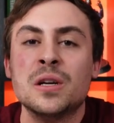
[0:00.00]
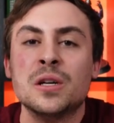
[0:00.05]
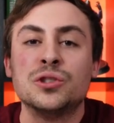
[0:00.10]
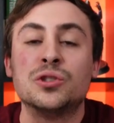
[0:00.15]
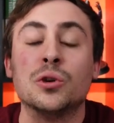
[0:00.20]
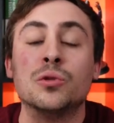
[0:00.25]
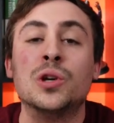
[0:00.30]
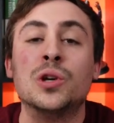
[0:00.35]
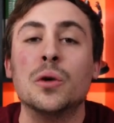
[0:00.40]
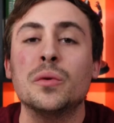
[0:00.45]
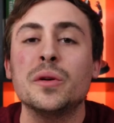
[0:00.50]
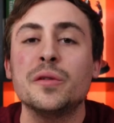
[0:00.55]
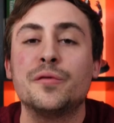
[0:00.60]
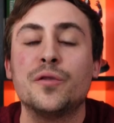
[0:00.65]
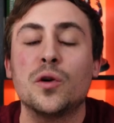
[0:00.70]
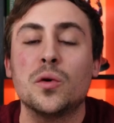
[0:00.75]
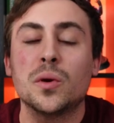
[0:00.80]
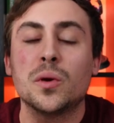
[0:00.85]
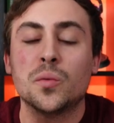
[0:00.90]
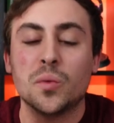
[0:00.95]
So, going
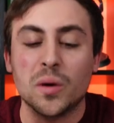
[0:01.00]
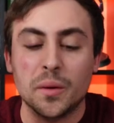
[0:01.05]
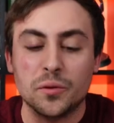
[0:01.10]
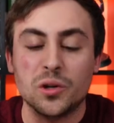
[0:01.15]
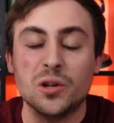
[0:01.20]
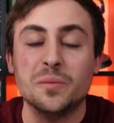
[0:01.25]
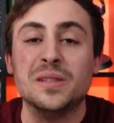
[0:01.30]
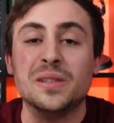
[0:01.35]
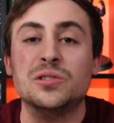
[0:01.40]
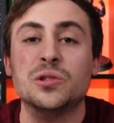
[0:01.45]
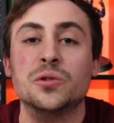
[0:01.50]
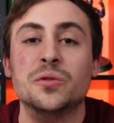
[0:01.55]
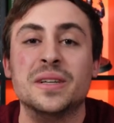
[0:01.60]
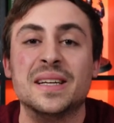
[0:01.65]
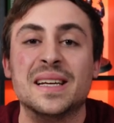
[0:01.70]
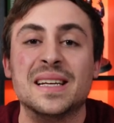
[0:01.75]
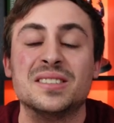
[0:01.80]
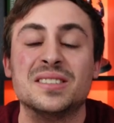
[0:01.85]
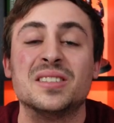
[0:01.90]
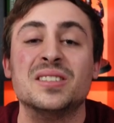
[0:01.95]
forward, what I'm going to be
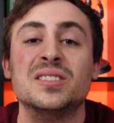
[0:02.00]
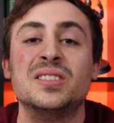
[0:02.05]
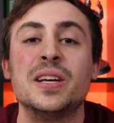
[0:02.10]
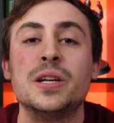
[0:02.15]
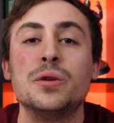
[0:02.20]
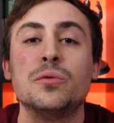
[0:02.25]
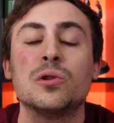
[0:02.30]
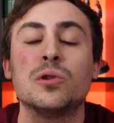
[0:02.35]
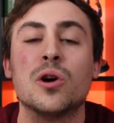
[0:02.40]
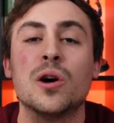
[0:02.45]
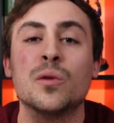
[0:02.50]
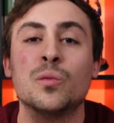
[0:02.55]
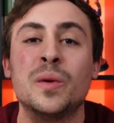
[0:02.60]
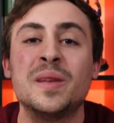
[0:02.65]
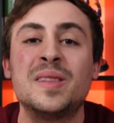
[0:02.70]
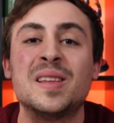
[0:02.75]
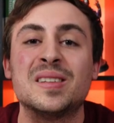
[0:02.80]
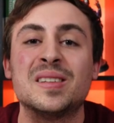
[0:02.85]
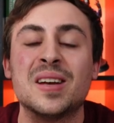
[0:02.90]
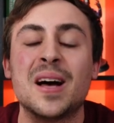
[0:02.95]
doing is continuing on
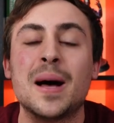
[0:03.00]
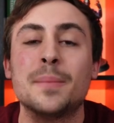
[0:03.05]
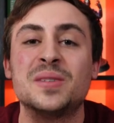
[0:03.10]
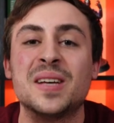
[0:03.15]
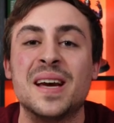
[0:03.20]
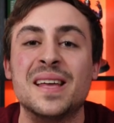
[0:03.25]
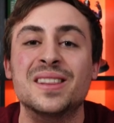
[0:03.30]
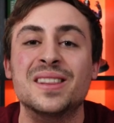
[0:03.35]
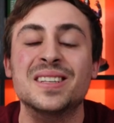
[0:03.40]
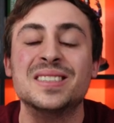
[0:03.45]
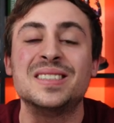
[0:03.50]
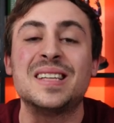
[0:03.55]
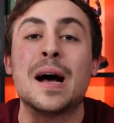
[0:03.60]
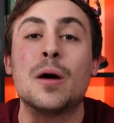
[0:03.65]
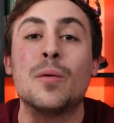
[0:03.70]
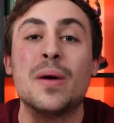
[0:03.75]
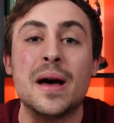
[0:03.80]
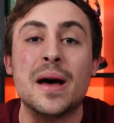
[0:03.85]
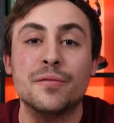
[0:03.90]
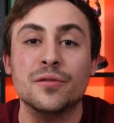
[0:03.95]
with the top 10 list.
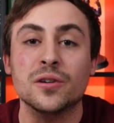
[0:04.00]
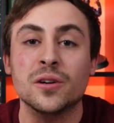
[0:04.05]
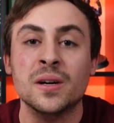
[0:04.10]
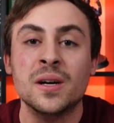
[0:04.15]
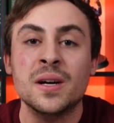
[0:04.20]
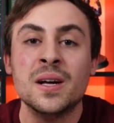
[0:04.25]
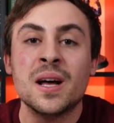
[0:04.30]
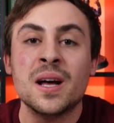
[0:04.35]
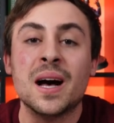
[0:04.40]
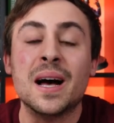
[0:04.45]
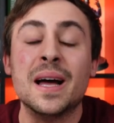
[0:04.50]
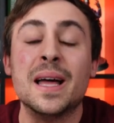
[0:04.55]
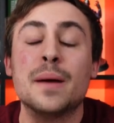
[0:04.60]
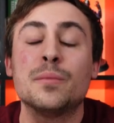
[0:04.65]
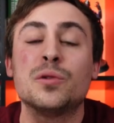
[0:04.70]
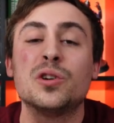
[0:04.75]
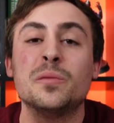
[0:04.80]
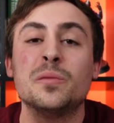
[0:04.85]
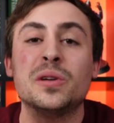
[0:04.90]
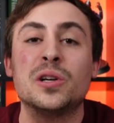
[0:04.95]
However, I
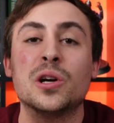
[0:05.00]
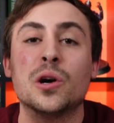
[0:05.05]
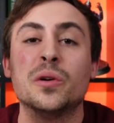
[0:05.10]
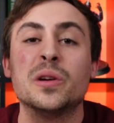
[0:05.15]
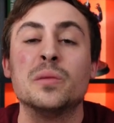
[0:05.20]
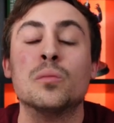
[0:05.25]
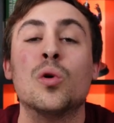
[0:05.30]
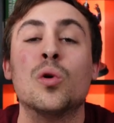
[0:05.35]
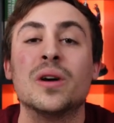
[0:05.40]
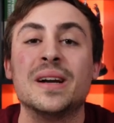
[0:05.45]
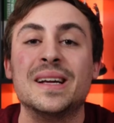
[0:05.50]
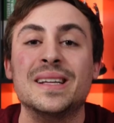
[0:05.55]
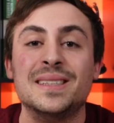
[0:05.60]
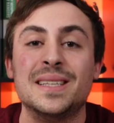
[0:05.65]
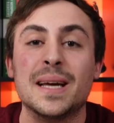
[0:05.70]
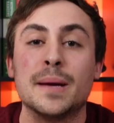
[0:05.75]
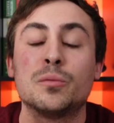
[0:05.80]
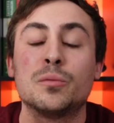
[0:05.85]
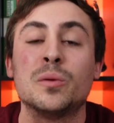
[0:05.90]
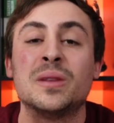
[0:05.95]
am going to be going more in
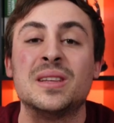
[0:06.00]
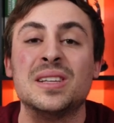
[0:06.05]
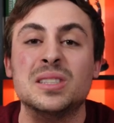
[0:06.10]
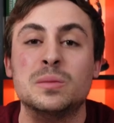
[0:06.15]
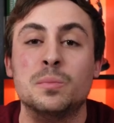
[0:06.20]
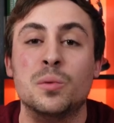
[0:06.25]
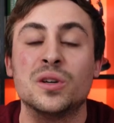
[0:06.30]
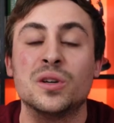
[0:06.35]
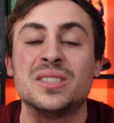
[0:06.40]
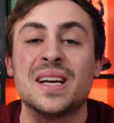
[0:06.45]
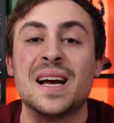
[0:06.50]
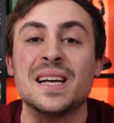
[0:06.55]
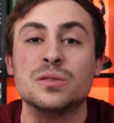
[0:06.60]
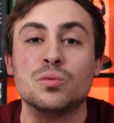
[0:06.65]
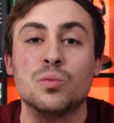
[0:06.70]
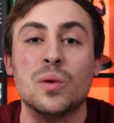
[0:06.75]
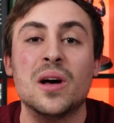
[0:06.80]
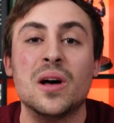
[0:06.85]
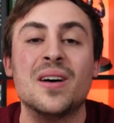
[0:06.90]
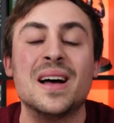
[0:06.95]
depth with these books
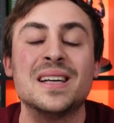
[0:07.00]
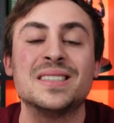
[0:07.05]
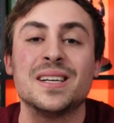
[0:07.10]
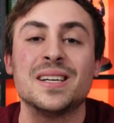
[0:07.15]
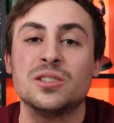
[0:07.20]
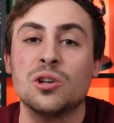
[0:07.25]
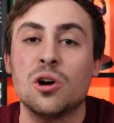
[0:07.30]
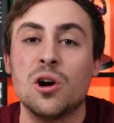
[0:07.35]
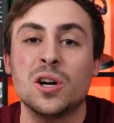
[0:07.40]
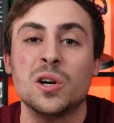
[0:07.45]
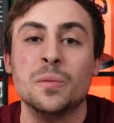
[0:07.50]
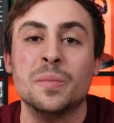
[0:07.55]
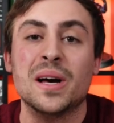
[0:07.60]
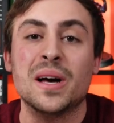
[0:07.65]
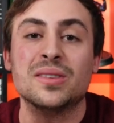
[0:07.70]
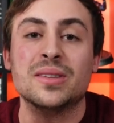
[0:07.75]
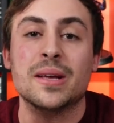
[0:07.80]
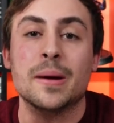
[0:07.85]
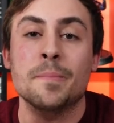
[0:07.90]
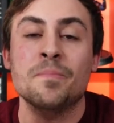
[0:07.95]
as well as I talk
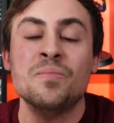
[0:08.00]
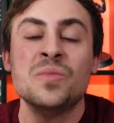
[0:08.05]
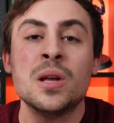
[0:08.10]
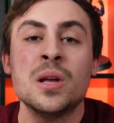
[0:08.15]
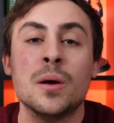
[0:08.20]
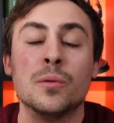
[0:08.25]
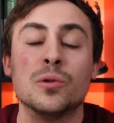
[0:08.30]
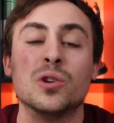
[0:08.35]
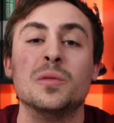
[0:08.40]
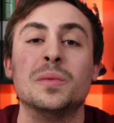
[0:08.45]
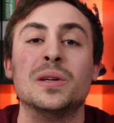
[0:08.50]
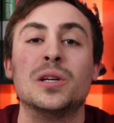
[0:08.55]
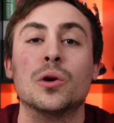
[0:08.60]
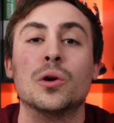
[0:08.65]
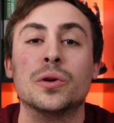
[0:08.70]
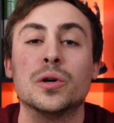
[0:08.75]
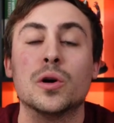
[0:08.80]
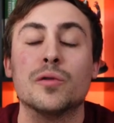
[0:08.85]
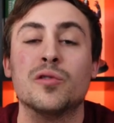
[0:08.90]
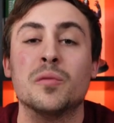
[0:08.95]
about them. I'm going to be
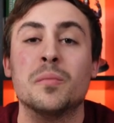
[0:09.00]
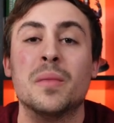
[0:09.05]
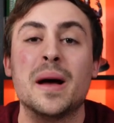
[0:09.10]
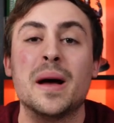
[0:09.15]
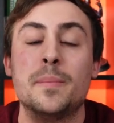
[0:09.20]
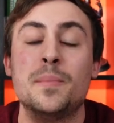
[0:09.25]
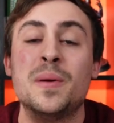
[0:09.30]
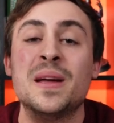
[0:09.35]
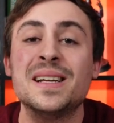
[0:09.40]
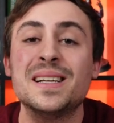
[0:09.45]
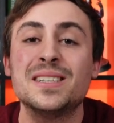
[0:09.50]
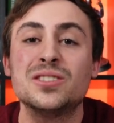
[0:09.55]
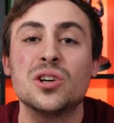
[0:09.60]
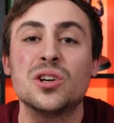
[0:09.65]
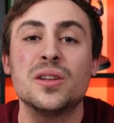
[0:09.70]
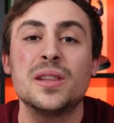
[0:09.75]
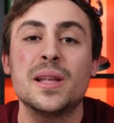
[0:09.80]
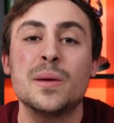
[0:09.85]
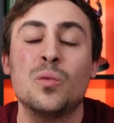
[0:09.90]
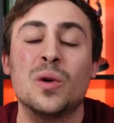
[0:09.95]
going over my opinions
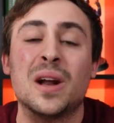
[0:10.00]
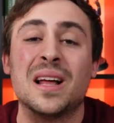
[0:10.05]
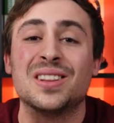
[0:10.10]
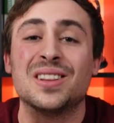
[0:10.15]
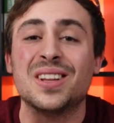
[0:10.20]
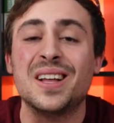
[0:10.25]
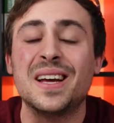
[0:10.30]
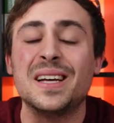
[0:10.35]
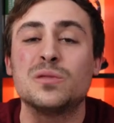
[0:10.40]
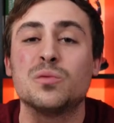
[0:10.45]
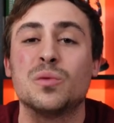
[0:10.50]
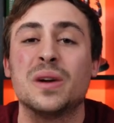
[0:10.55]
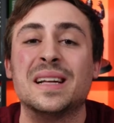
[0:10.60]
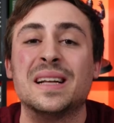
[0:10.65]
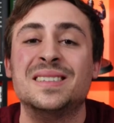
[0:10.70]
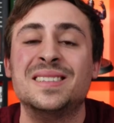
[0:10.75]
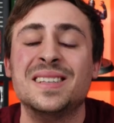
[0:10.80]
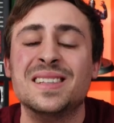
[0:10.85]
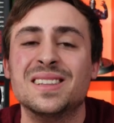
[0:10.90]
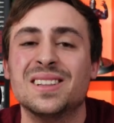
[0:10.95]
on them, what I liked, I
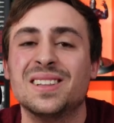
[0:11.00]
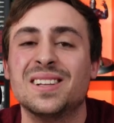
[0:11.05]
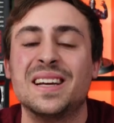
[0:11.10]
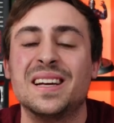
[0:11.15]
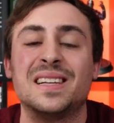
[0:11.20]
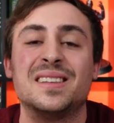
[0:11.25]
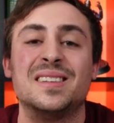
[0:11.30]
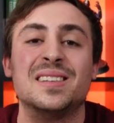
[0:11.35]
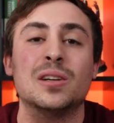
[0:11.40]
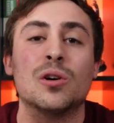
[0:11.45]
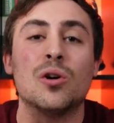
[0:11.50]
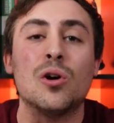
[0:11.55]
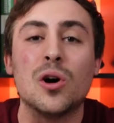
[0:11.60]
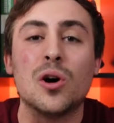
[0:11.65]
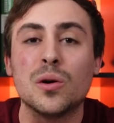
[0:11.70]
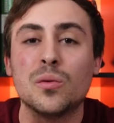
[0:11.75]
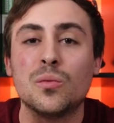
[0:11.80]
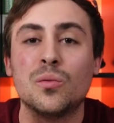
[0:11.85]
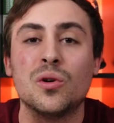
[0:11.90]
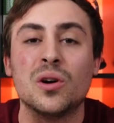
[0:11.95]
didn't like, the
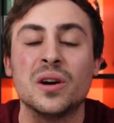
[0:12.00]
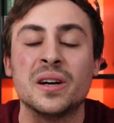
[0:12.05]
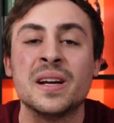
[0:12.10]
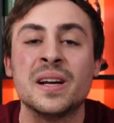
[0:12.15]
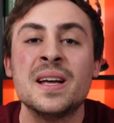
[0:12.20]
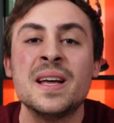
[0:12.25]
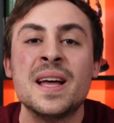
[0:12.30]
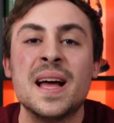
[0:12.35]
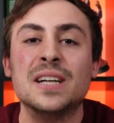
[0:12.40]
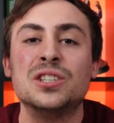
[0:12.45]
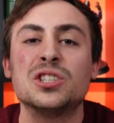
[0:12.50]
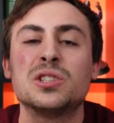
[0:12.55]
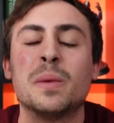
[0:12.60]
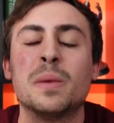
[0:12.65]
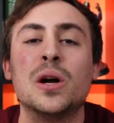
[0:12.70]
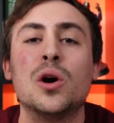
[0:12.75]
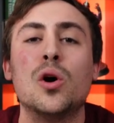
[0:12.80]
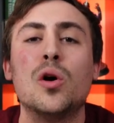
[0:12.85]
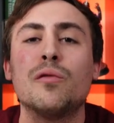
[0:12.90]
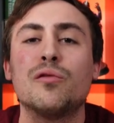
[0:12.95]
artwork, and just
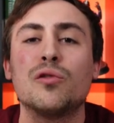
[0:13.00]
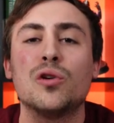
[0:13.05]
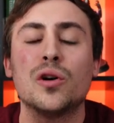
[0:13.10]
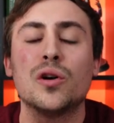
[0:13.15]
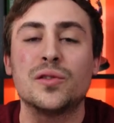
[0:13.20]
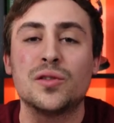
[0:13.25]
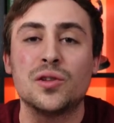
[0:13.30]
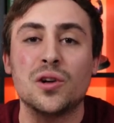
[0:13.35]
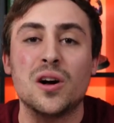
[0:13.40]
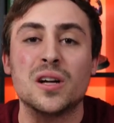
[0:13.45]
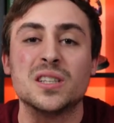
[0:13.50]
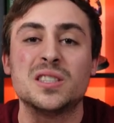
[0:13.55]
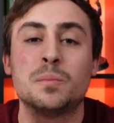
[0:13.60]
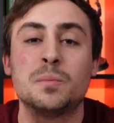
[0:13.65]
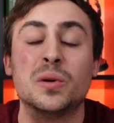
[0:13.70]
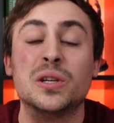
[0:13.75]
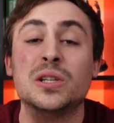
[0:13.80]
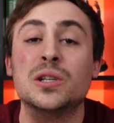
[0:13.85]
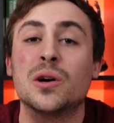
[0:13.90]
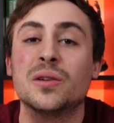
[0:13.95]
my overall thoughts.
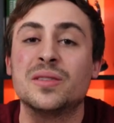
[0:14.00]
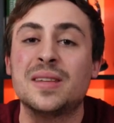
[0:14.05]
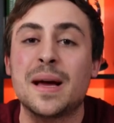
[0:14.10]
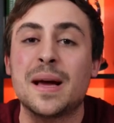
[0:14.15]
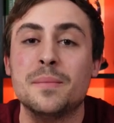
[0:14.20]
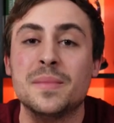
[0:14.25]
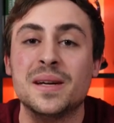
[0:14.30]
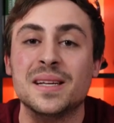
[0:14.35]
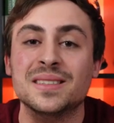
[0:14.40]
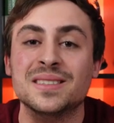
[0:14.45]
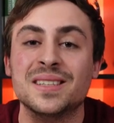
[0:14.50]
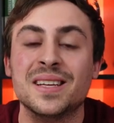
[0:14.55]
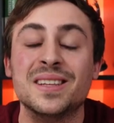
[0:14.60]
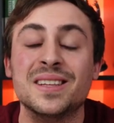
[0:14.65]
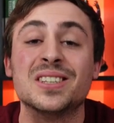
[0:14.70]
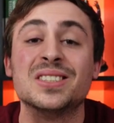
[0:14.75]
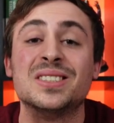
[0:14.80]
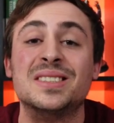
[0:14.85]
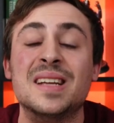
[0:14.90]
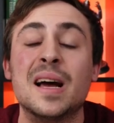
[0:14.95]
But you know what that means
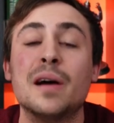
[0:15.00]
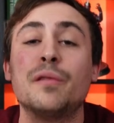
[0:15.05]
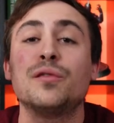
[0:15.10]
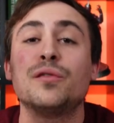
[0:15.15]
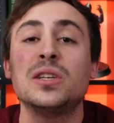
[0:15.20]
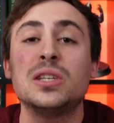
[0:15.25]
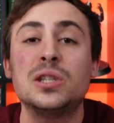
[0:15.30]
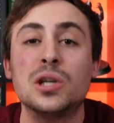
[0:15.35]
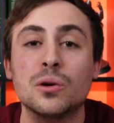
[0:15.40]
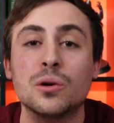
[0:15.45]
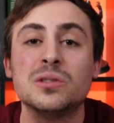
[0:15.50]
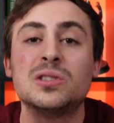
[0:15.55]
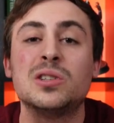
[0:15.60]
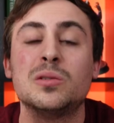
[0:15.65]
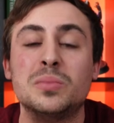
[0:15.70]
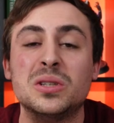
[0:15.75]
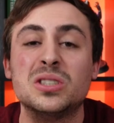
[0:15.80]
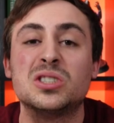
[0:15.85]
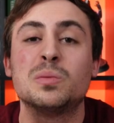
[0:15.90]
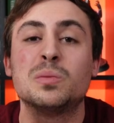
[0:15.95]
there's definitely going
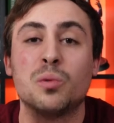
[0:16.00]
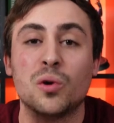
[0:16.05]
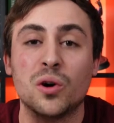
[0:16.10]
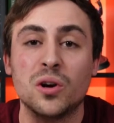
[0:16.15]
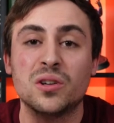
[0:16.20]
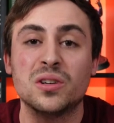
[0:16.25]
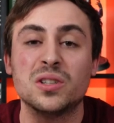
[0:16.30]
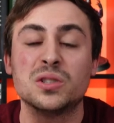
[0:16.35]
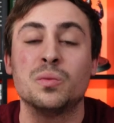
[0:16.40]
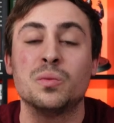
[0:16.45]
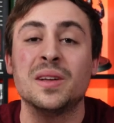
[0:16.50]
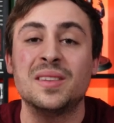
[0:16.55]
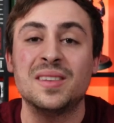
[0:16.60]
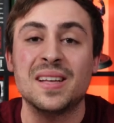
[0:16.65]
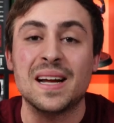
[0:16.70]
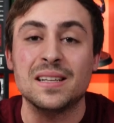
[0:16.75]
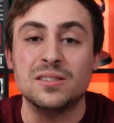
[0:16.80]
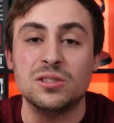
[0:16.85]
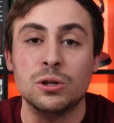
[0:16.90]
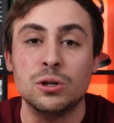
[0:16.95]
to be spoilers with
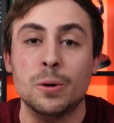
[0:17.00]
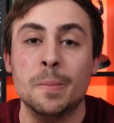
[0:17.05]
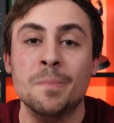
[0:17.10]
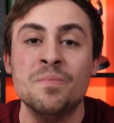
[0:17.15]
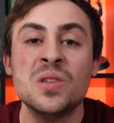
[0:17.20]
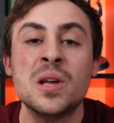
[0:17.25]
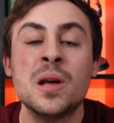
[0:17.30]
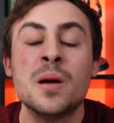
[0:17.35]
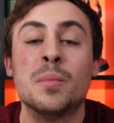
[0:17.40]
that too.